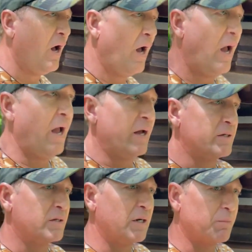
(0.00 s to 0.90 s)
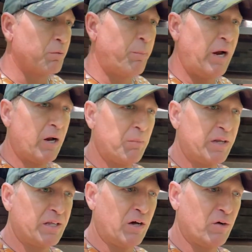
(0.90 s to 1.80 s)
And uh, preparing
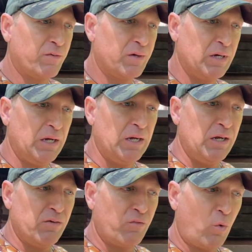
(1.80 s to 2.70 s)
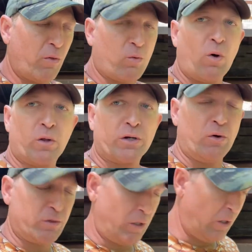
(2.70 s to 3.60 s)
myself for the roller coaster.